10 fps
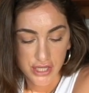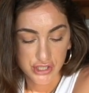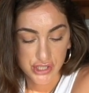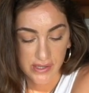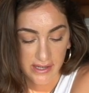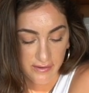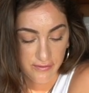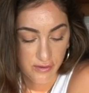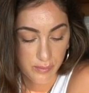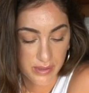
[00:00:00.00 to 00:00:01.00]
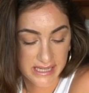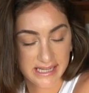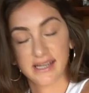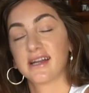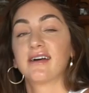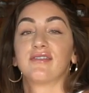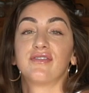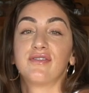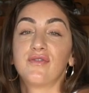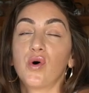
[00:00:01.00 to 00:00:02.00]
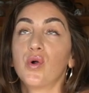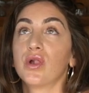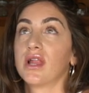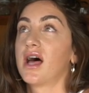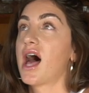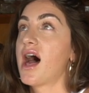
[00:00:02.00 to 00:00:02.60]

So I got a full plate here of full